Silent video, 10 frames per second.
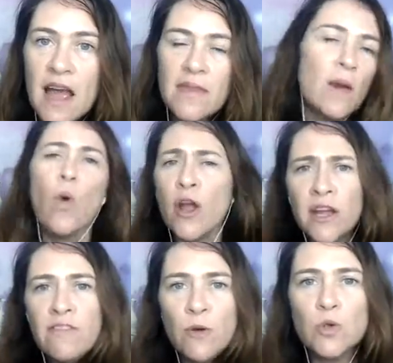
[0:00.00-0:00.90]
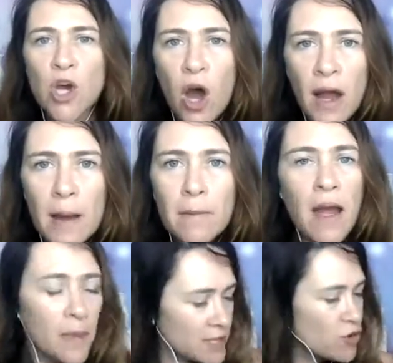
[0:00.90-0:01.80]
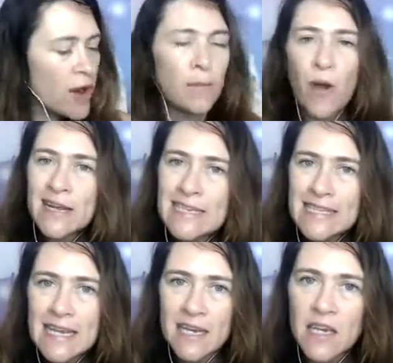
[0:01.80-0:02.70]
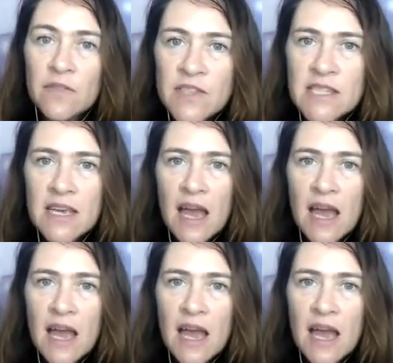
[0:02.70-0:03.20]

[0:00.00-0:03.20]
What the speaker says: they're working full time, they're trying to practice their gifts,